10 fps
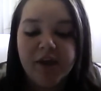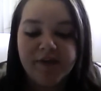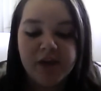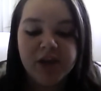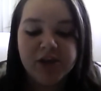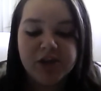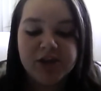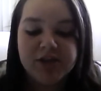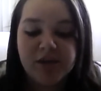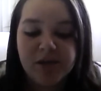If he or she
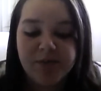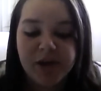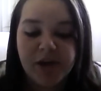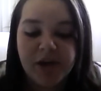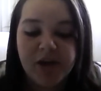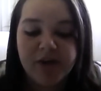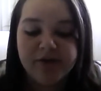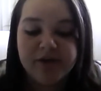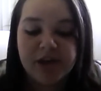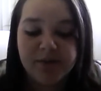does not bring enough
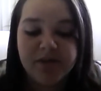study